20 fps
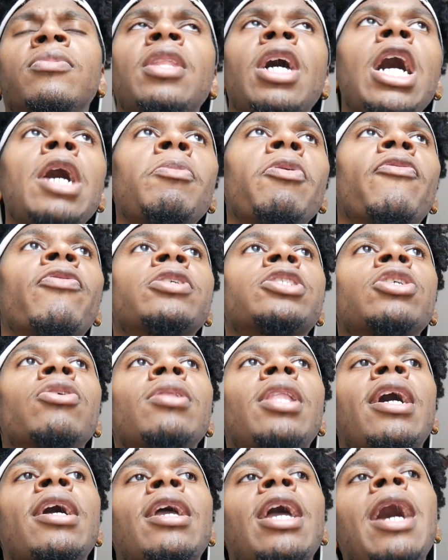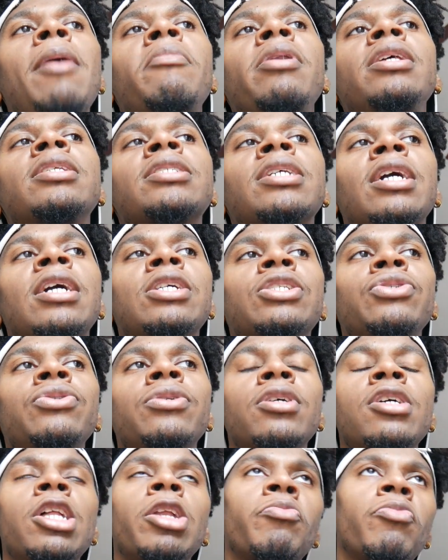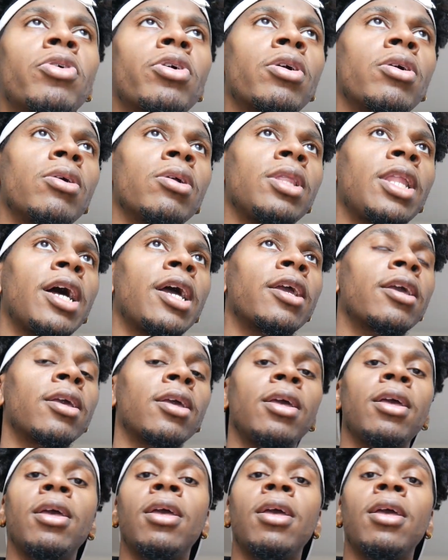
Nah, but for sure, like how many times you don't hit up a girl like,